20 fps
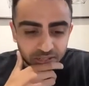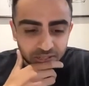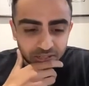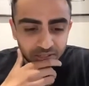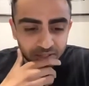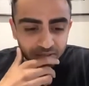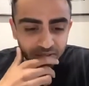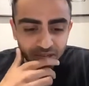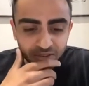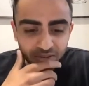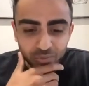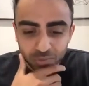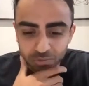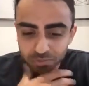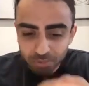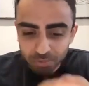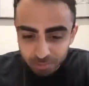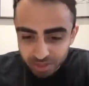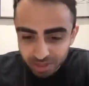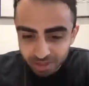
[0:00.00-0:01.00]
everyone's
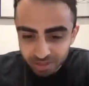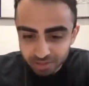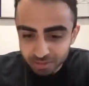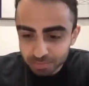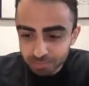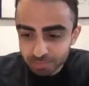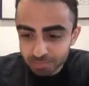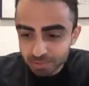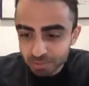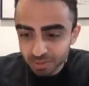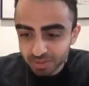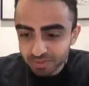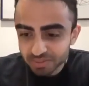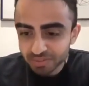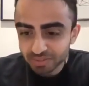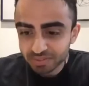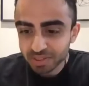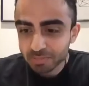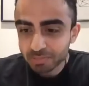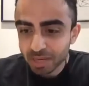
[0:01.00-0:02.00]
probably heard of the
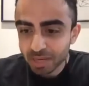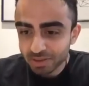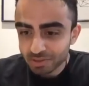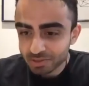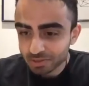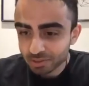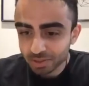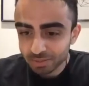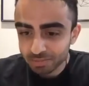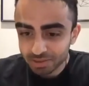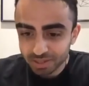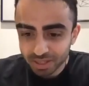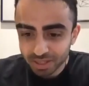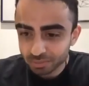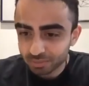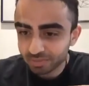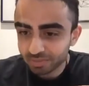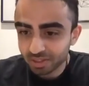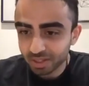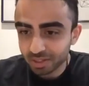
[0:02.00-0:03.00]
2015 Paris Agreement that
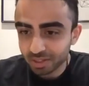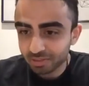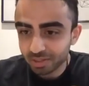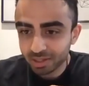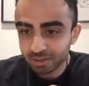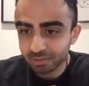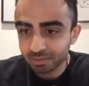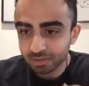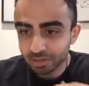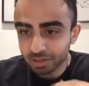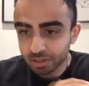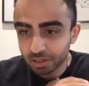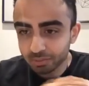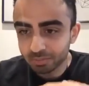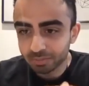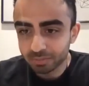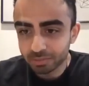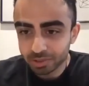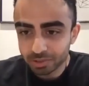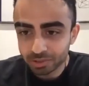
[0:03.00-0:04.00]
was set around,
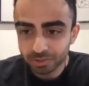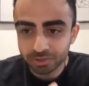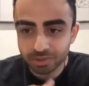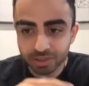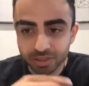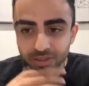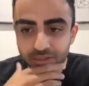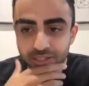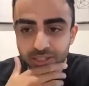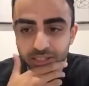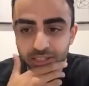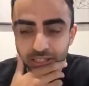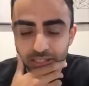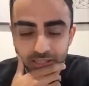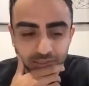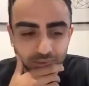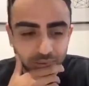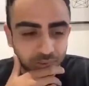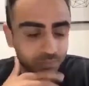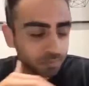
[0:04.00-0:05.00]
reducing
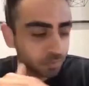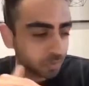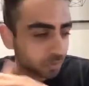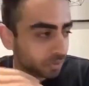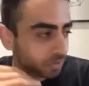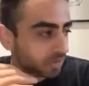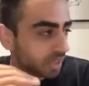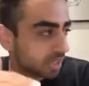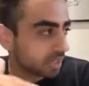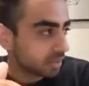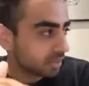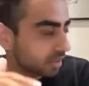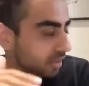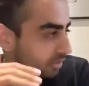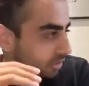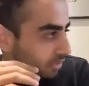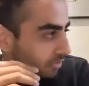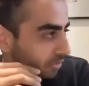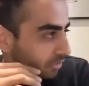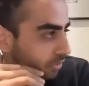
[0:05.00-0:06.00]
or setting a target
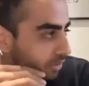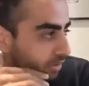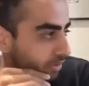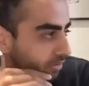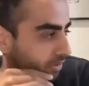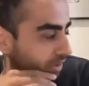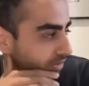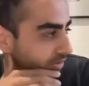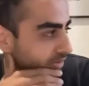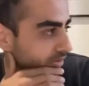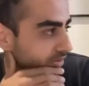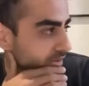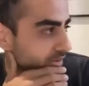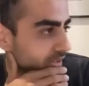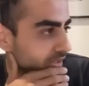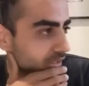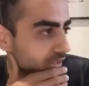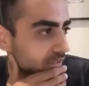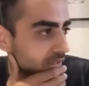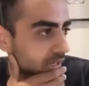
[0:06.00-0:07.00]
of 2 degrees
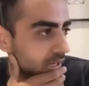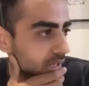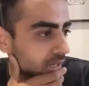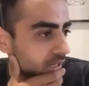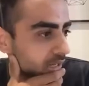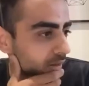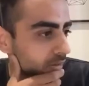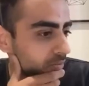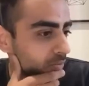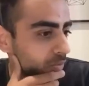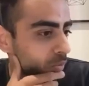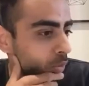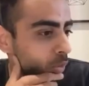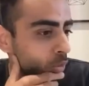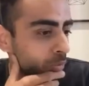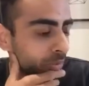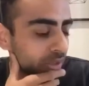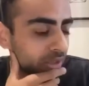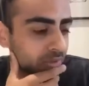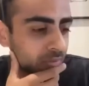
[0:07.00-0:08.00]

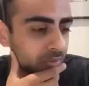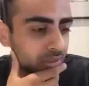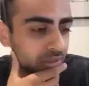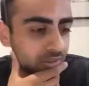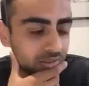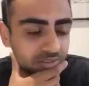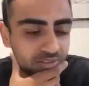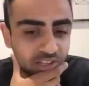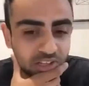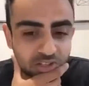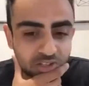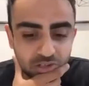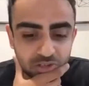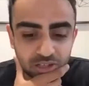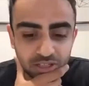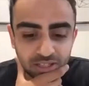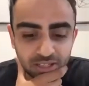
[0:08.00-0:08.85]
warming this century.